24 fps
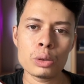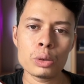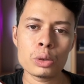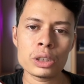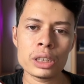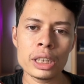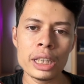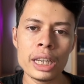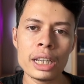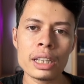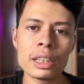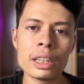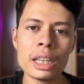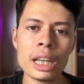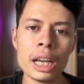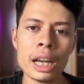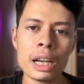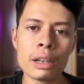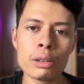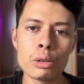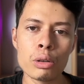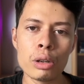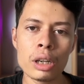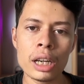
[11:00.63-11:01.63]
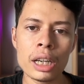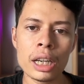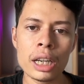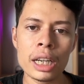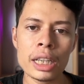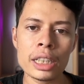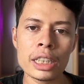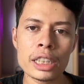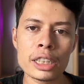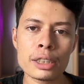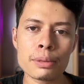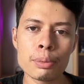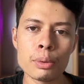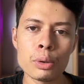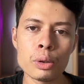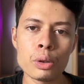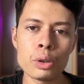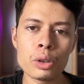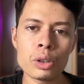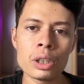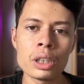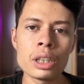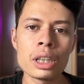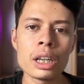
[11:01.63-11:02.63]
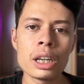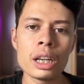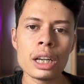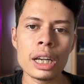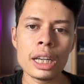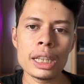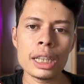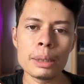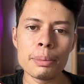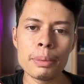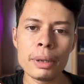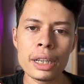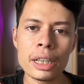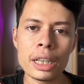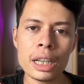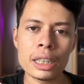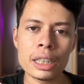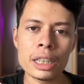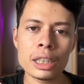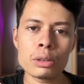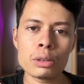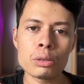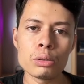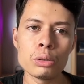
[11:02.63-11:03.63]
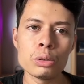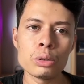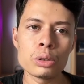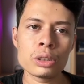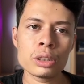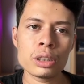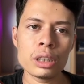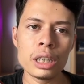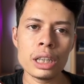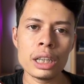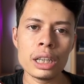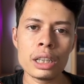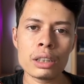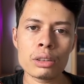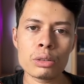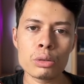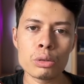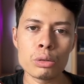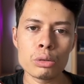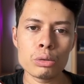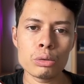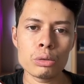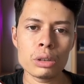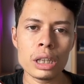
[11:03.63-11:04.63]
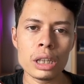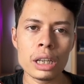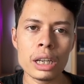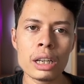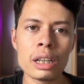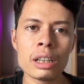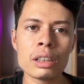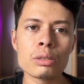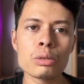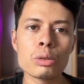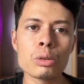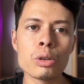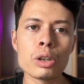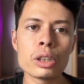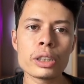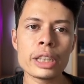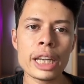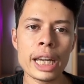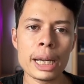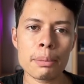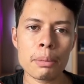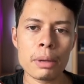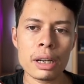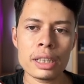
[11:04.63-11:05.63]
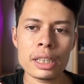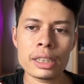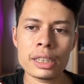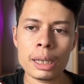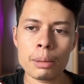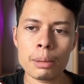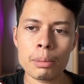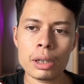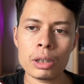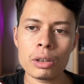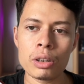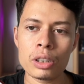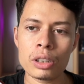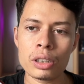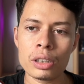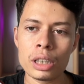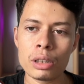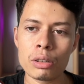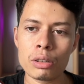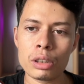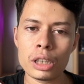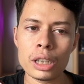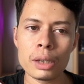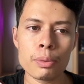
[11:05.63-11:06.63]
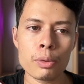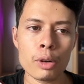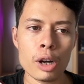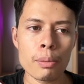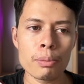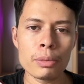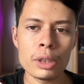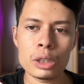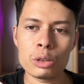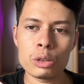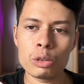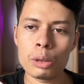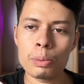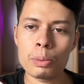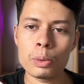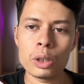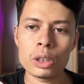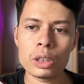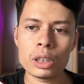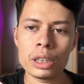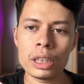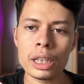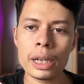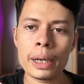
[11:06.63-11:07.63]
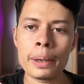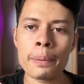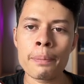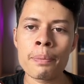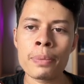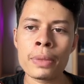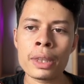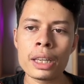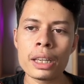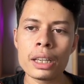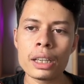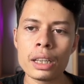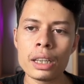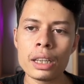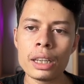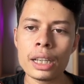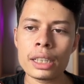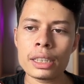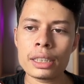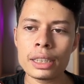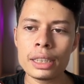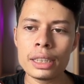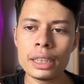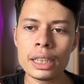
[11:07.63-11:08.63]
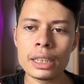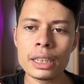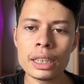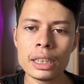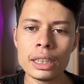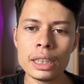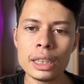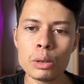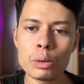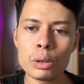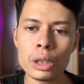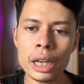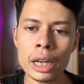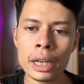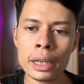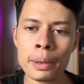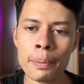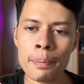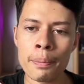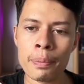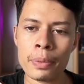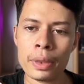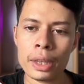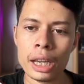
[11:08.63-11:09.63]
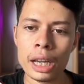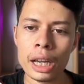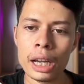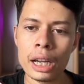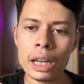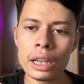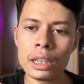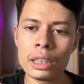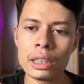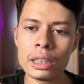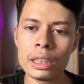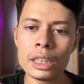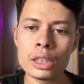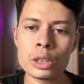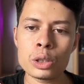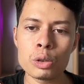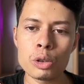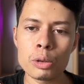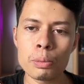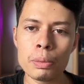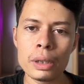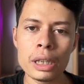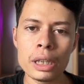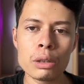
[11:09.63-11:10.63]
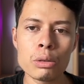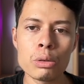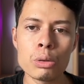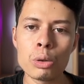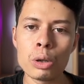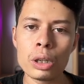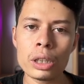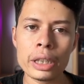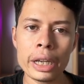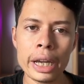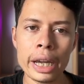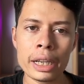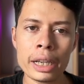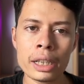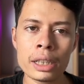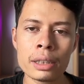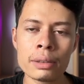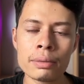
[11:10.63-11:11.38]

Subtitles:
send the Google Analytics 4 event data to Google Tag Manager server container. Okay, from this web container, let's create a new tag, and it should be a Google tag,